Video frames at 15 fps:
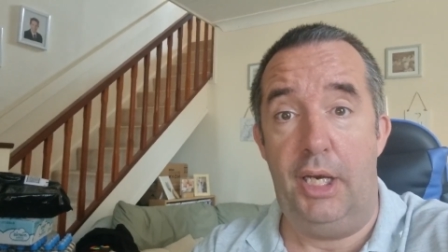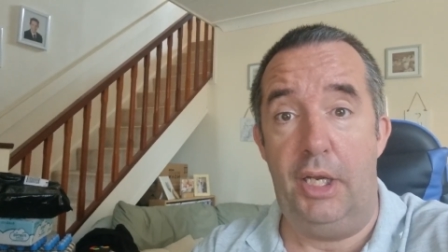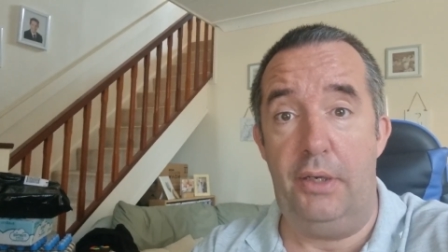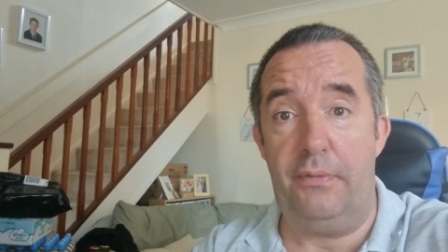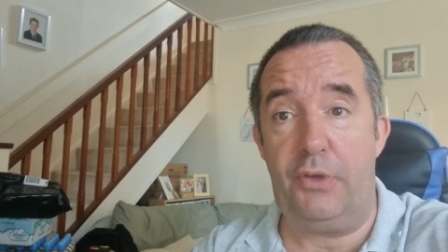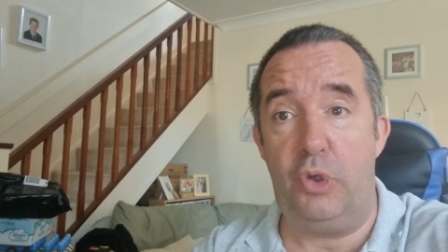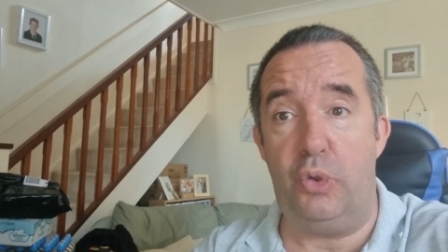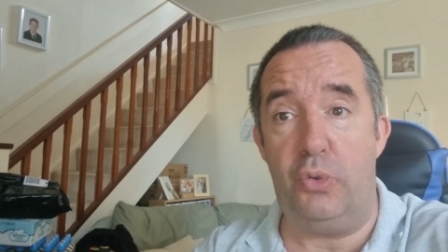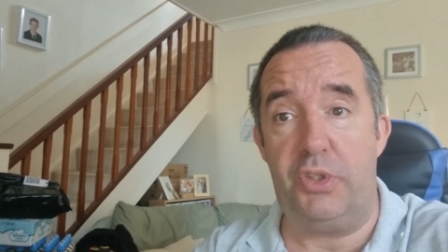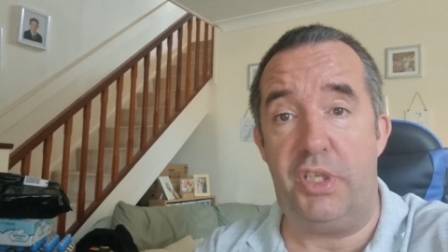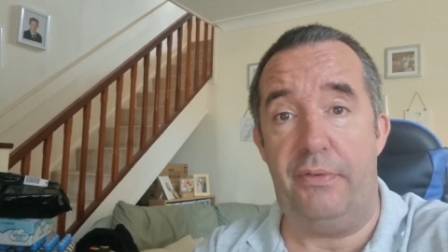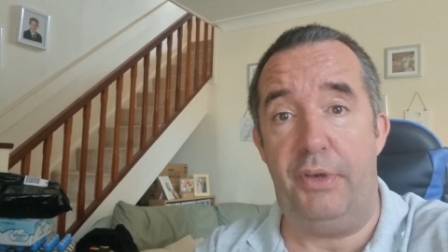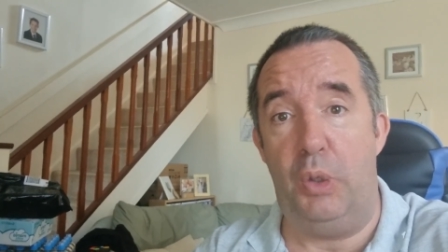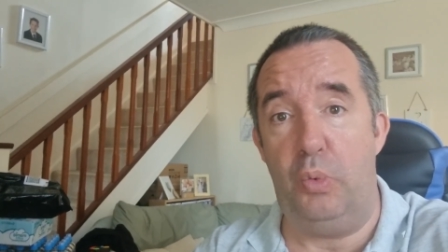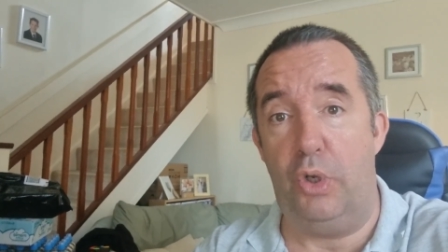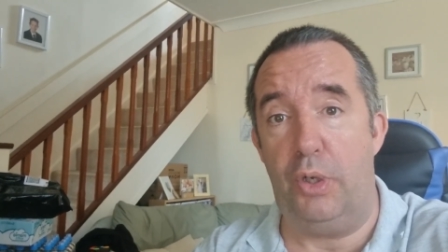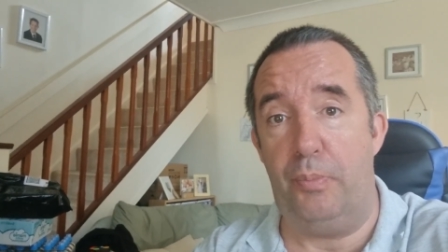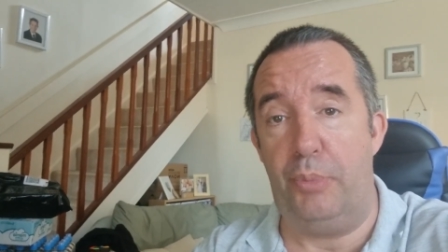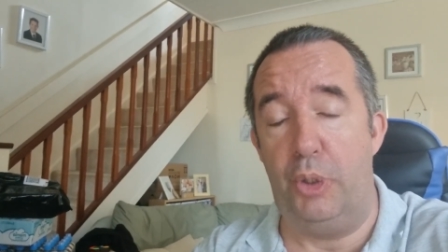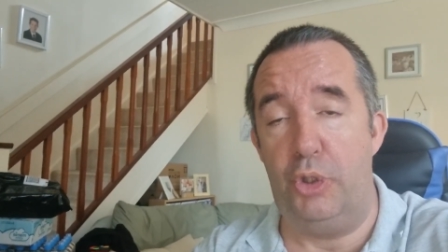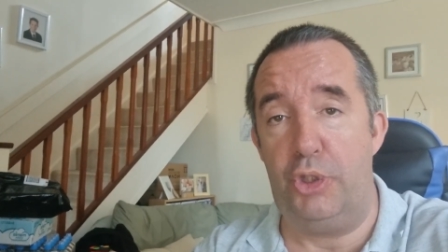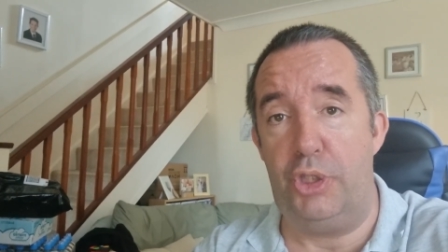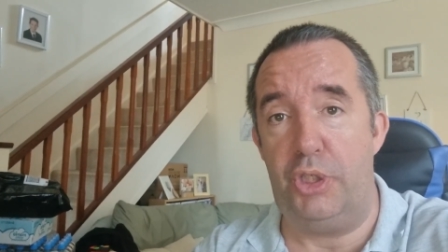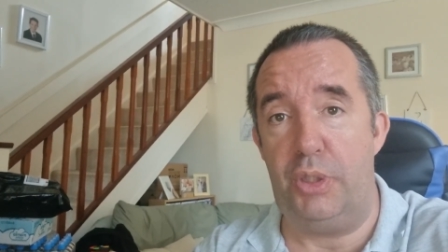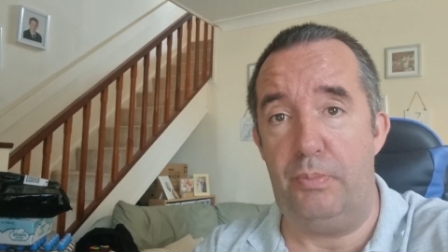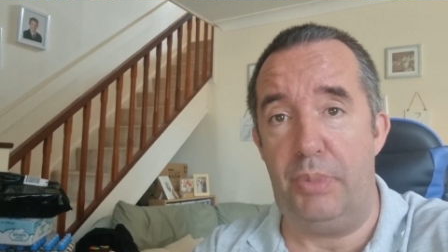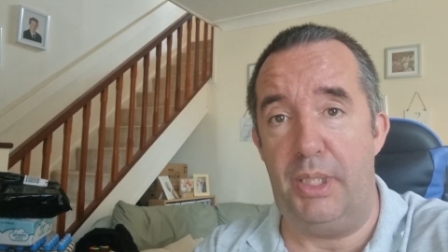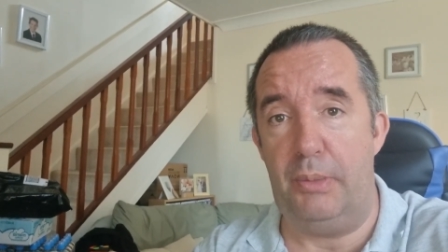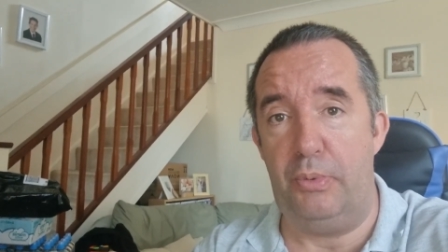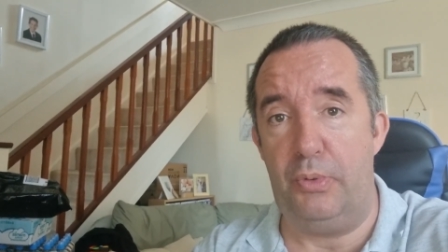And of course, if you want to push
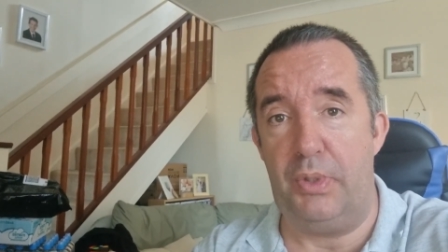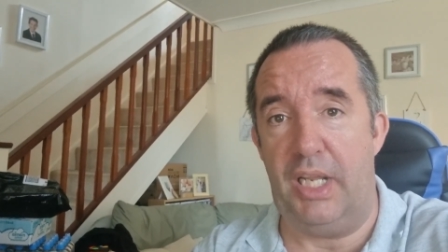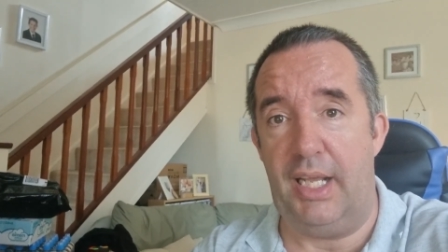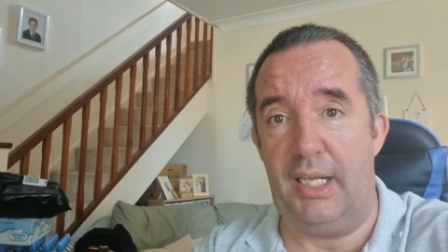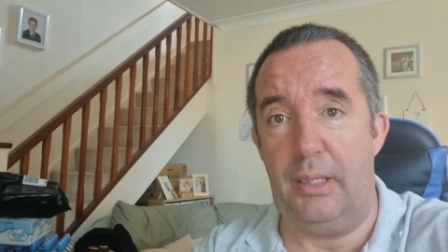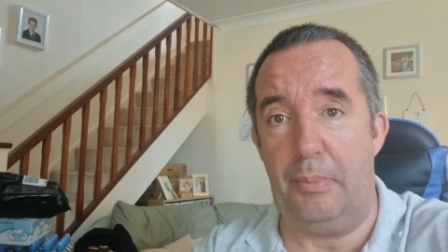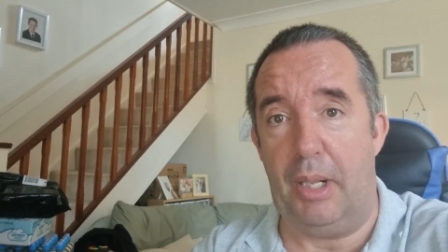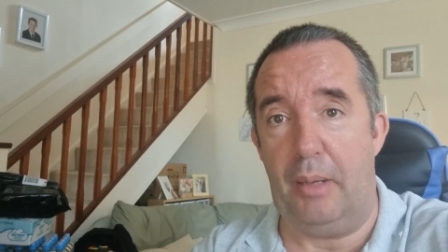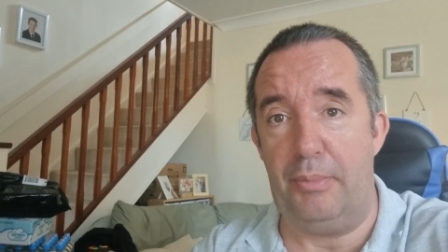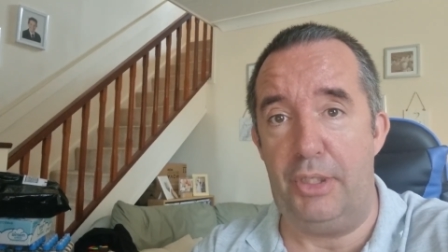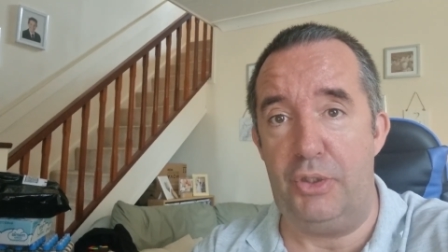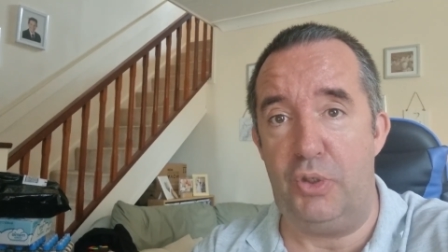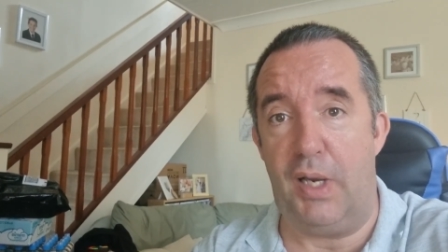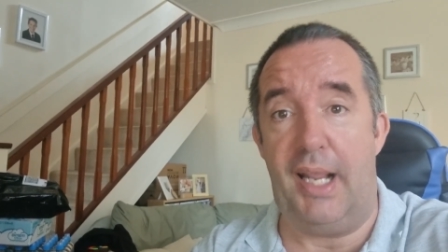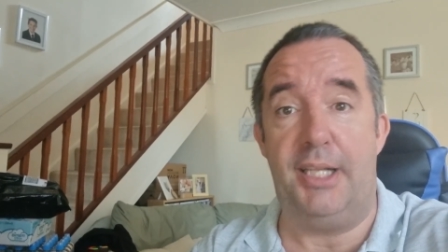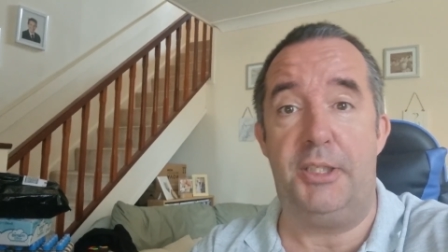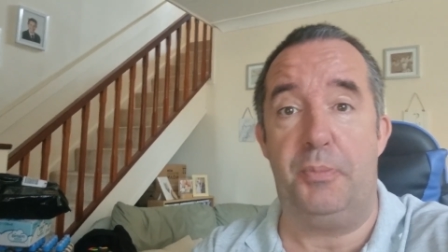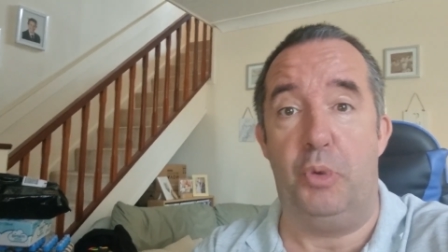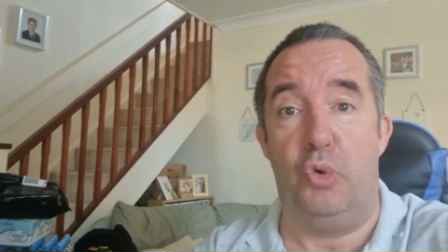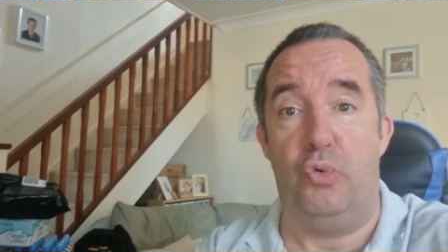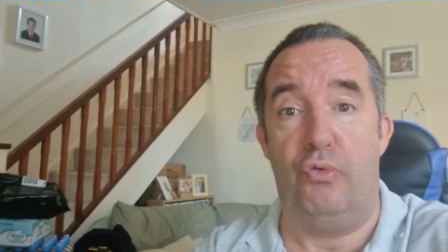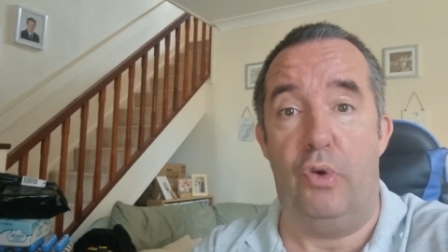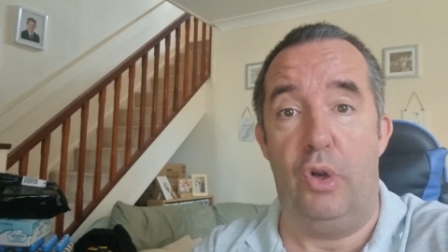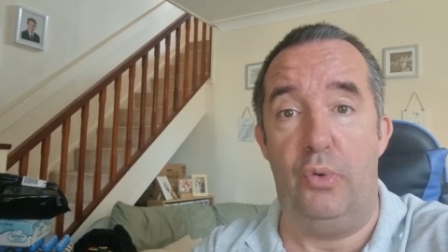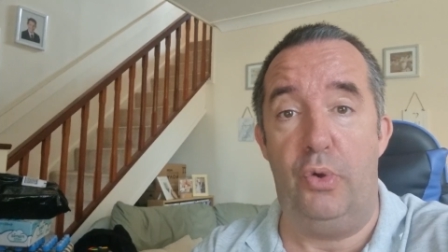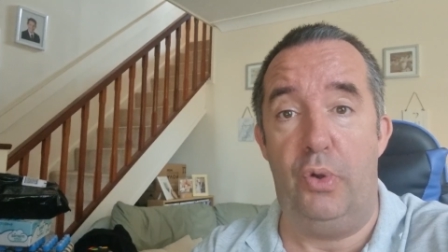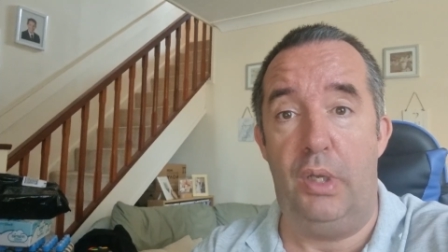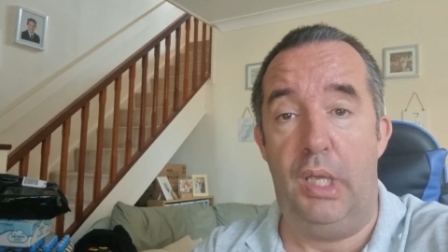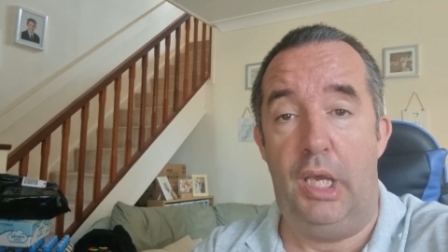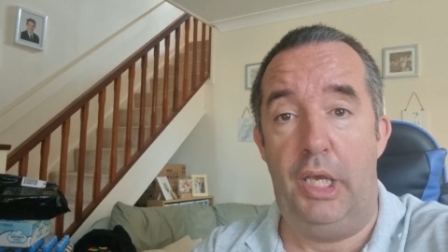people down the public transport
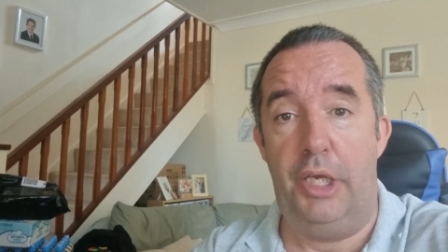route,